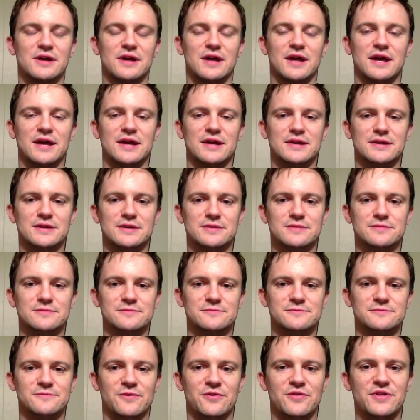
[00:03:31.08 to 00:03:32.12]
And
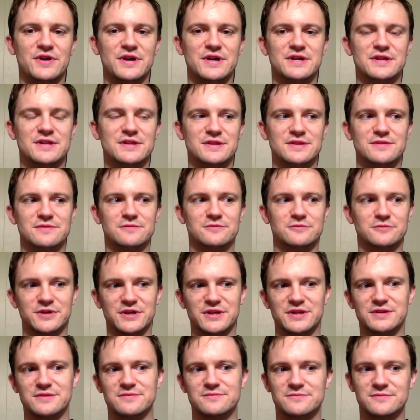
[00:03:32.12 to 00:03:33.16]
then
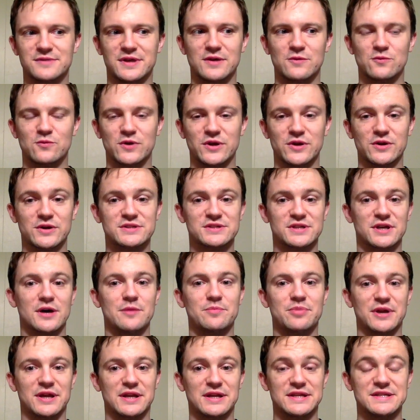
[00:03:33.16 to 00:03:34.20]
he wakes
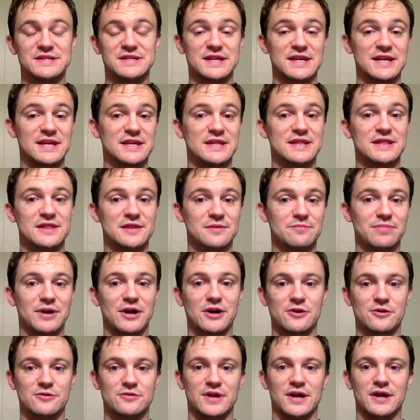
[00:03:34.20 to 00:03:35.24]
up, and he's in the
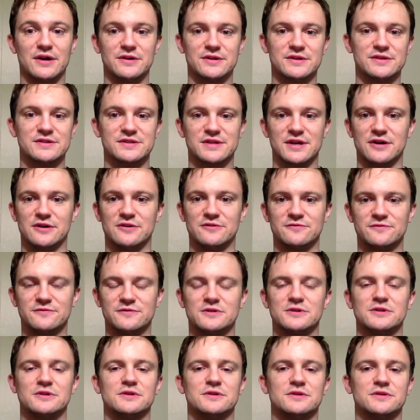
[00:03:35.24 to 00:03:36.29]
Barrow Down itself.
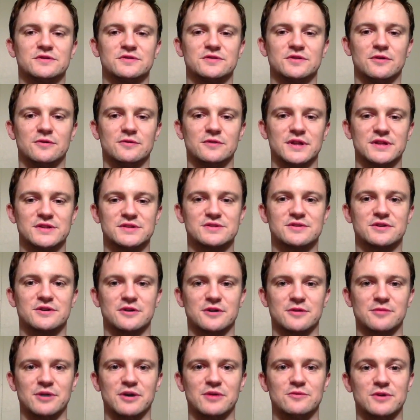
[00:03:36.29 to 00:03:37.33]
So let's
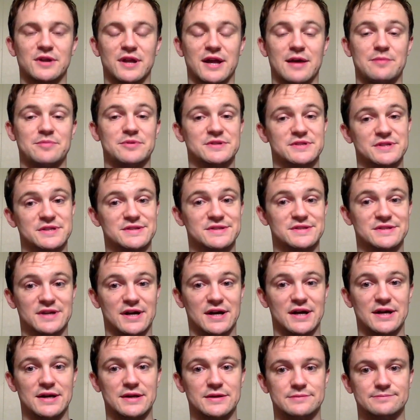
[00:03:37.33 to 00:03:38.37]
talk about what happens
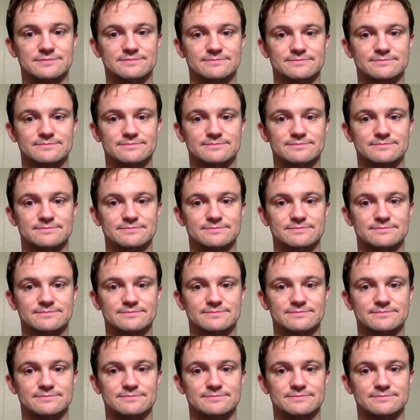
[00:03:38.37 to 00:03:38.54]
inside.